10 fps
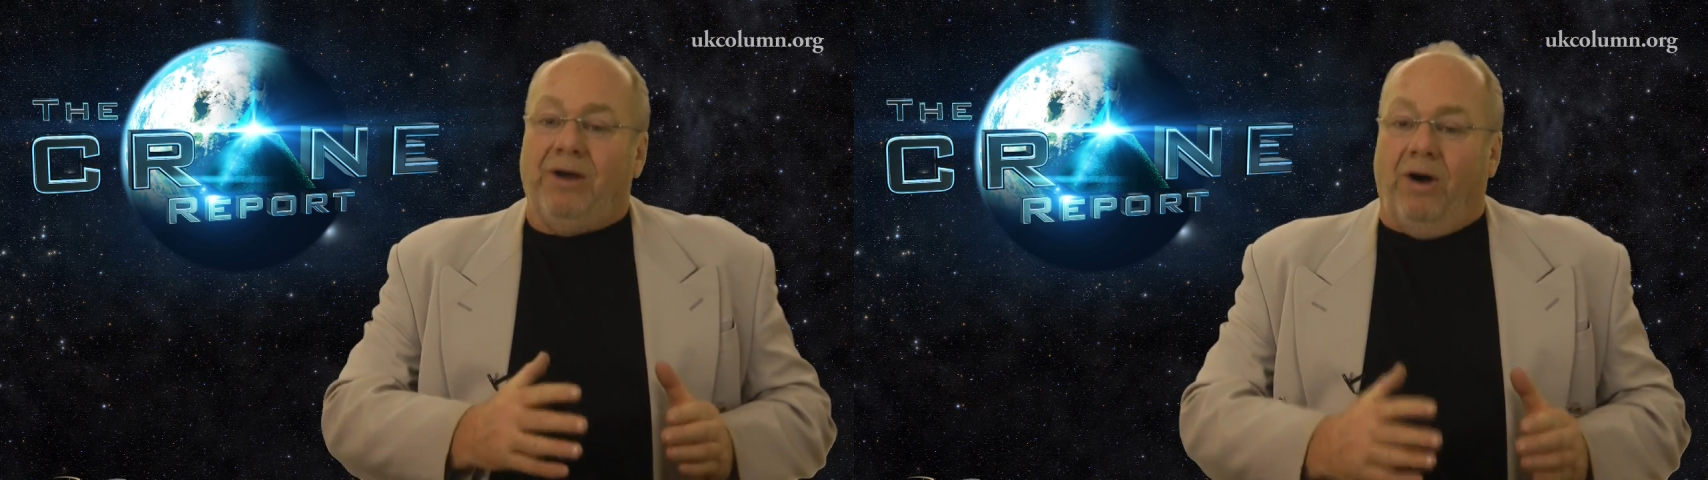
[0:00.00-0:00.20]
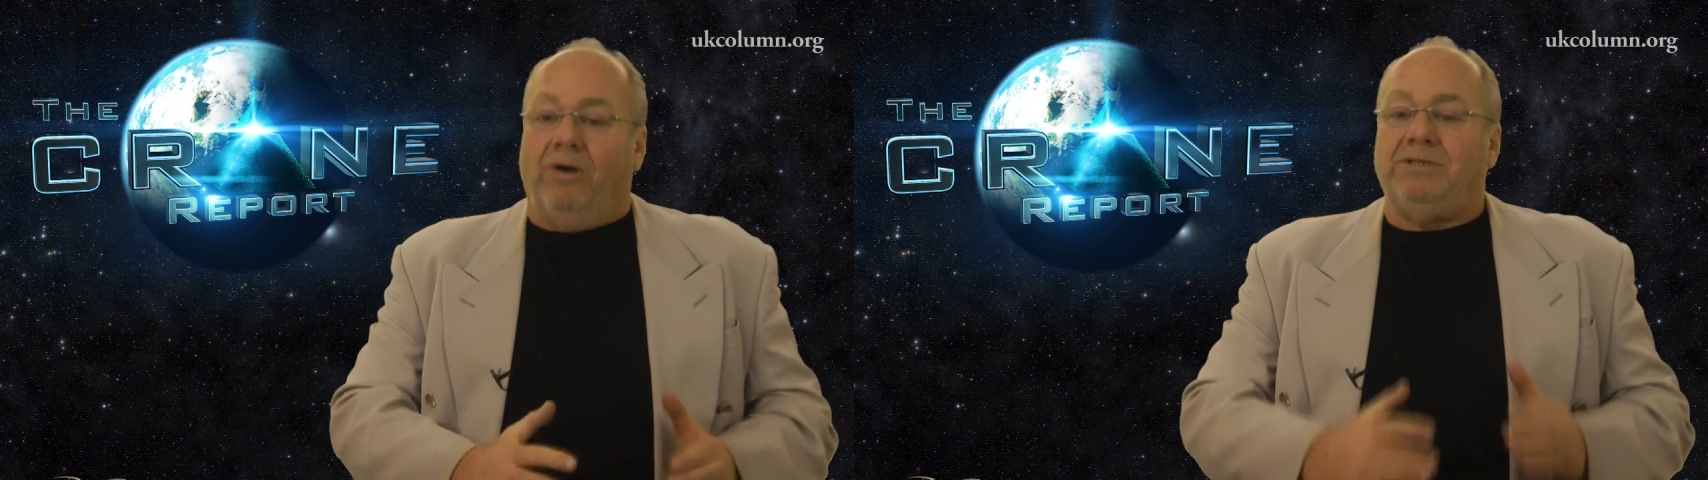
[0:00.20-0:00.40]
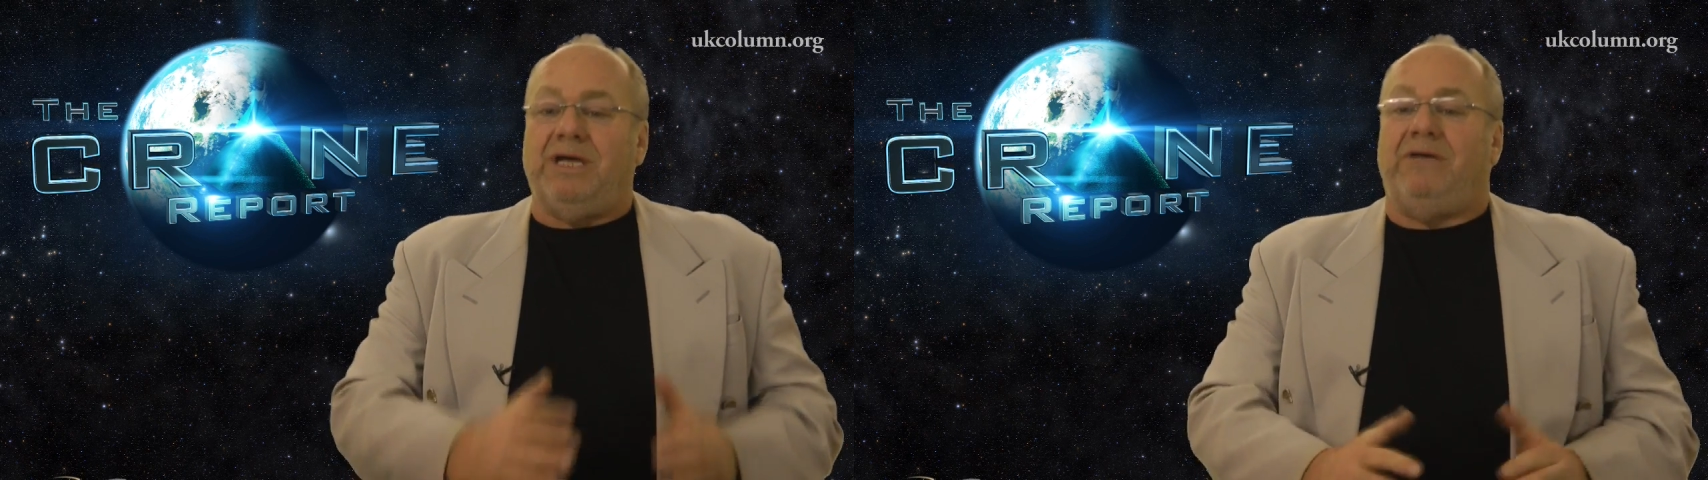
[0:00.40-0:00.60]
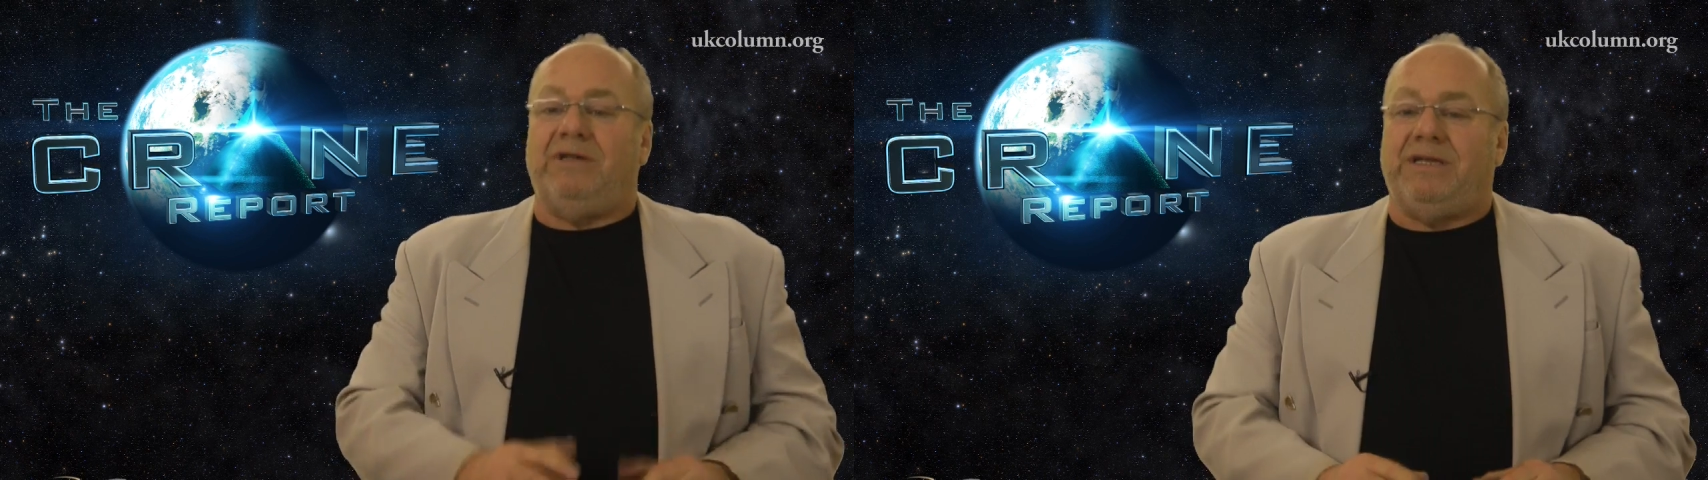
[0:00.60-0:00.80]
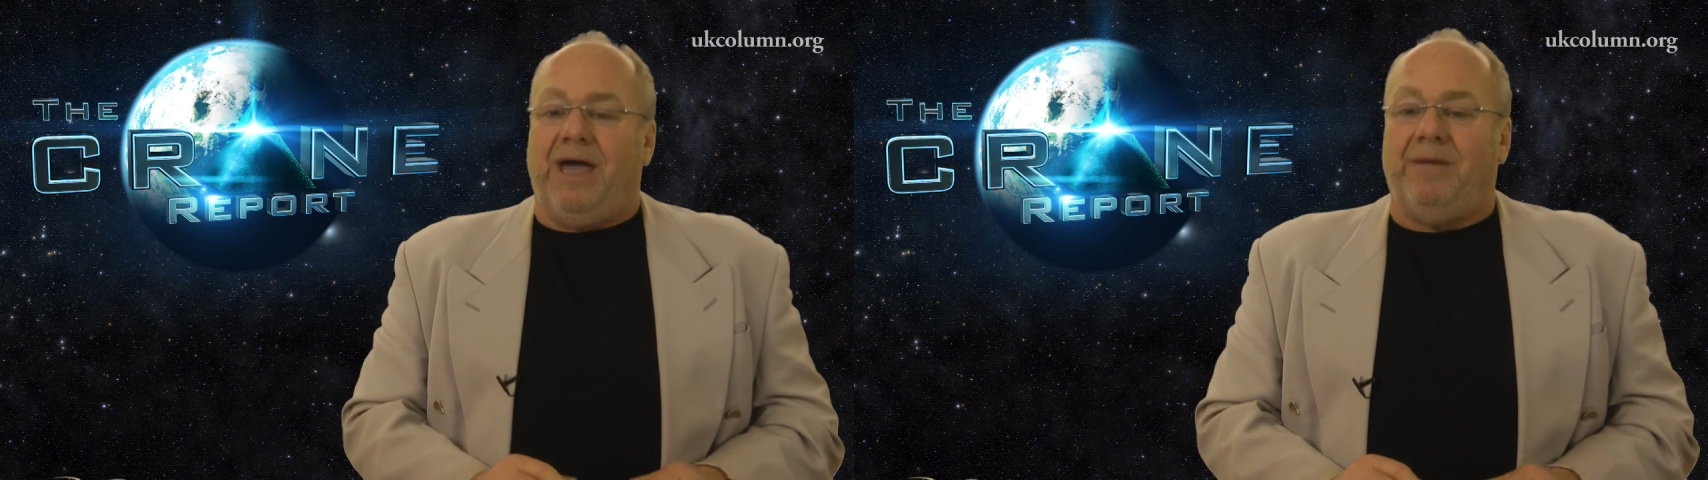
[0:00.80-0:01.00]
on
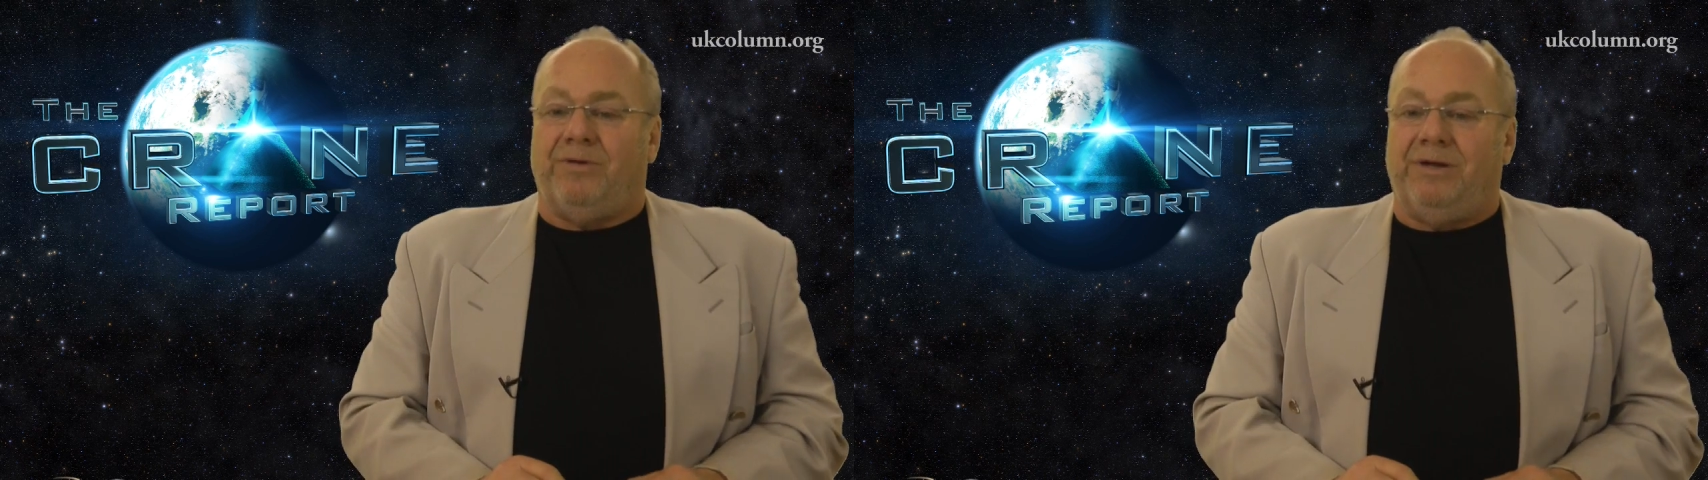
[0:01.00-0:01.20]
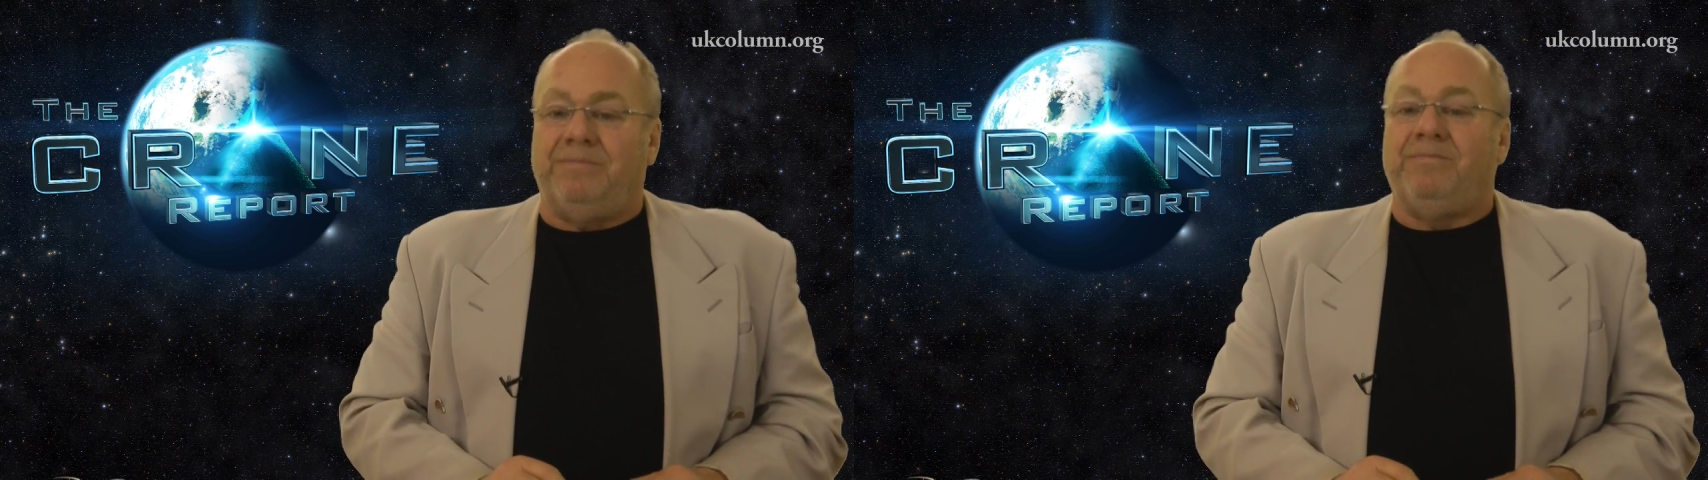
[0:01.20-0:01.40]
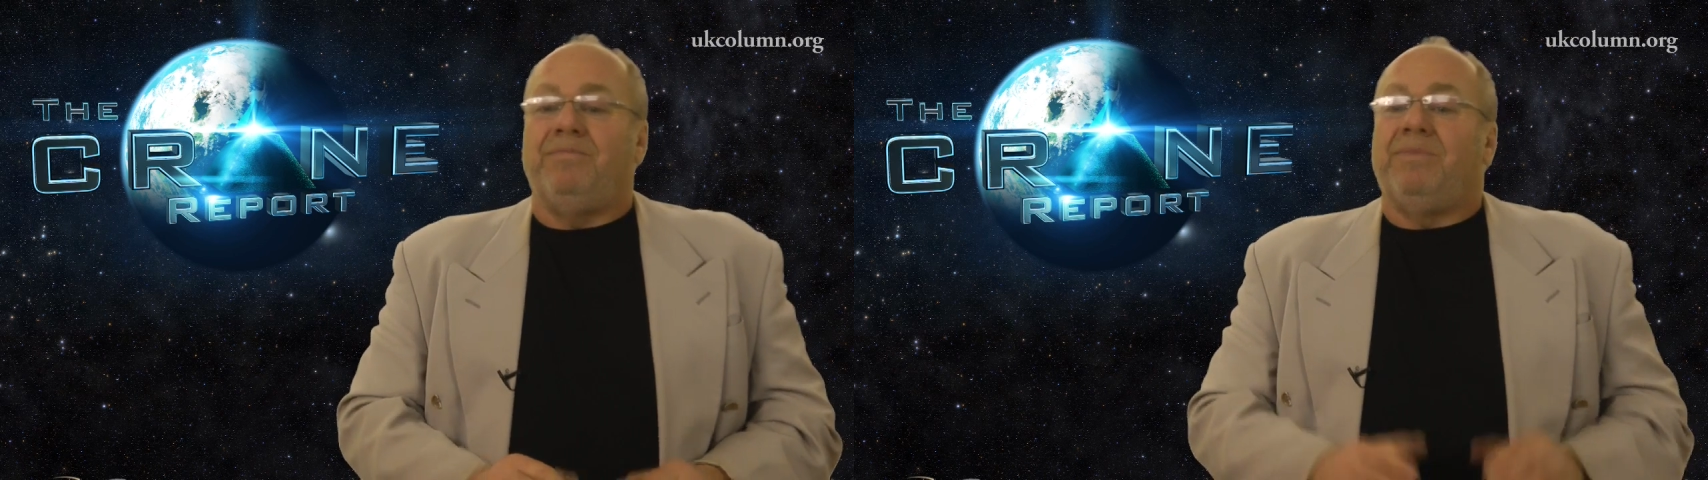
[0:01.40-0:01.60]
David Cameron